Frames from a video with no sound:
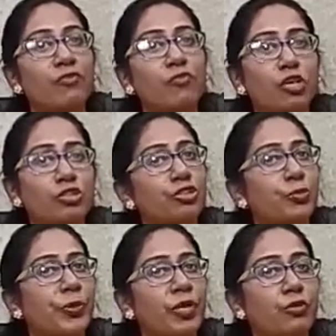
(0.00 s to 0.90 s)
what
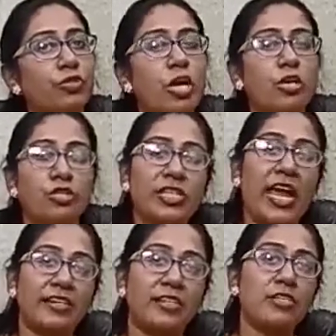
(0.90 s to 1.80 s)
should be used. So
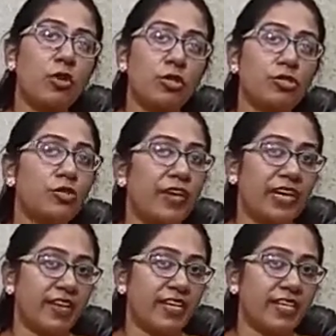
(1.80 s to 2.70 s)
that is also
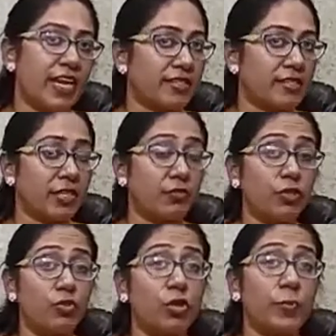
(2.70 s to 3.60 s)
very very necessary.
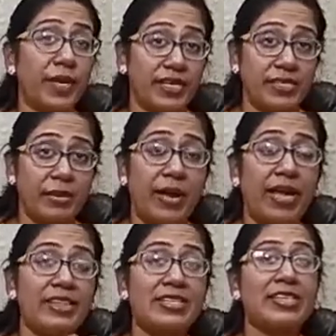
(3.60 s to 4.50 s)
We don't mix up,
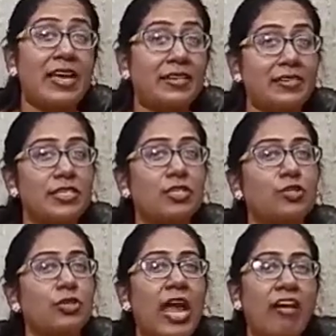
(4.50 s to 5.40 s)
and the sentence
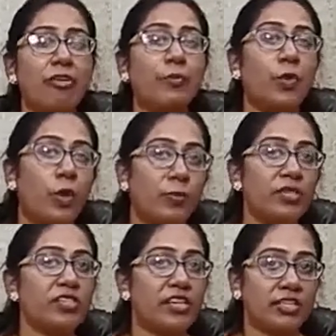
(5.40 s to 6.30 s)
should have a proper
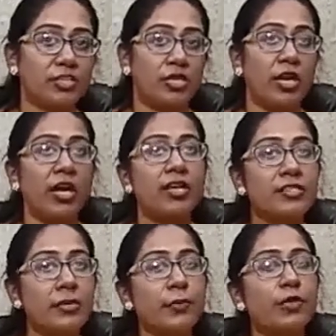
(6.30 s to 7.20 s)
structure.
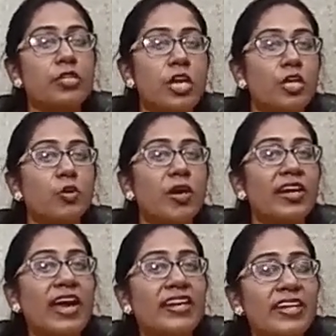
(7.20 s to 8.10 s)
Suppose you are
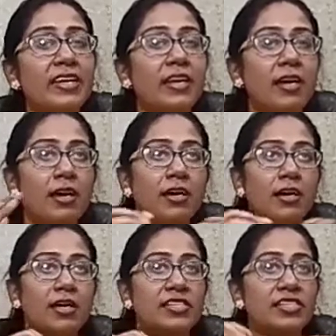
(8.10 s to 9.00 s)
writing
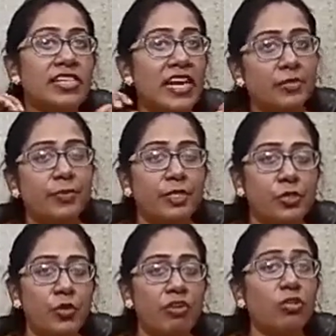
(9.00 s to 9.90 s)
a statement,
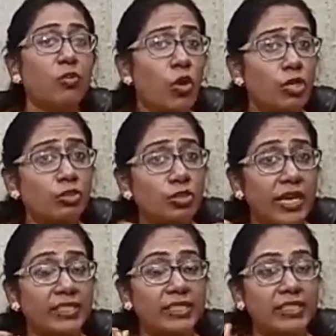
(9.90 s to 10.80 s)
you want to
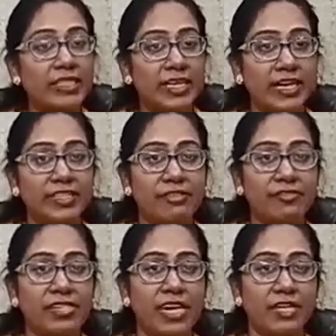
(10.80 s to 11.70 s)
write a declarative
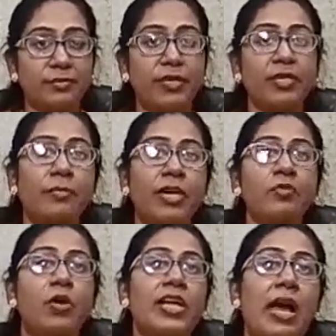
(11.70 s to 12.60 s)
statement, but
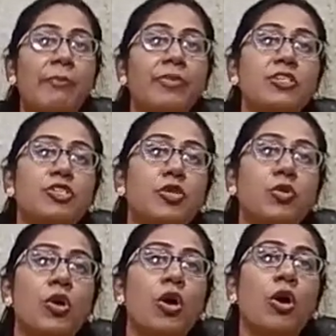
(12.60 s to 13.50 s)
what happens, you